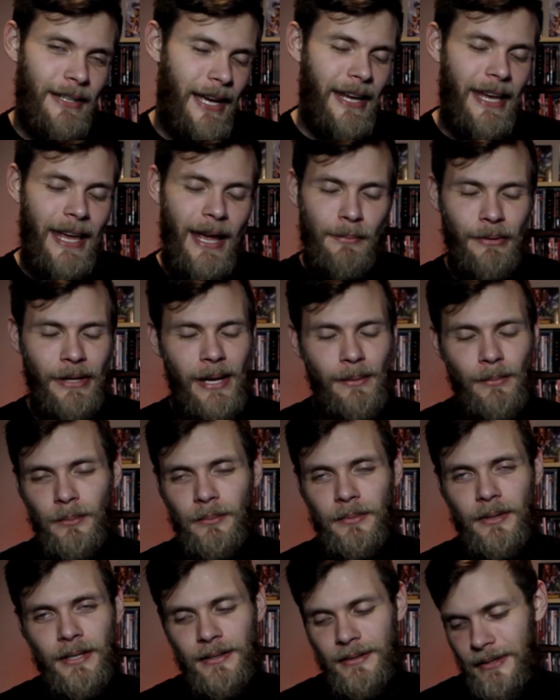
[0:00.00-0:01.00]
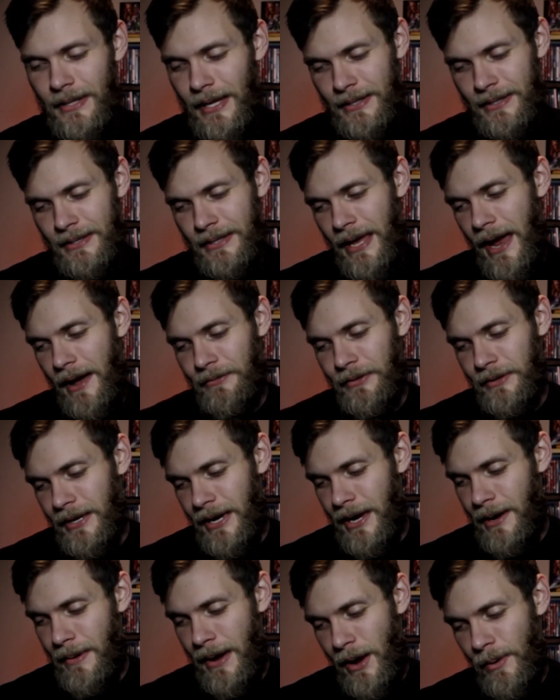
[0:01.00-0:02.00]
I can't blame them because that's half the
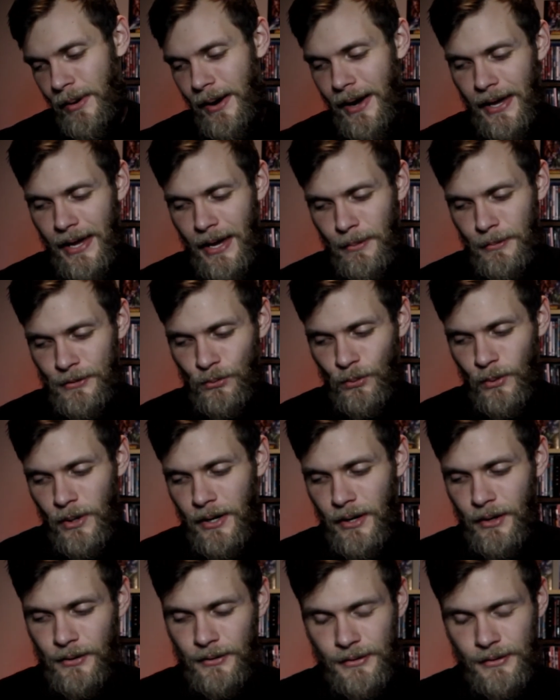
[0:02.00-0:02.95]
time how I am as well,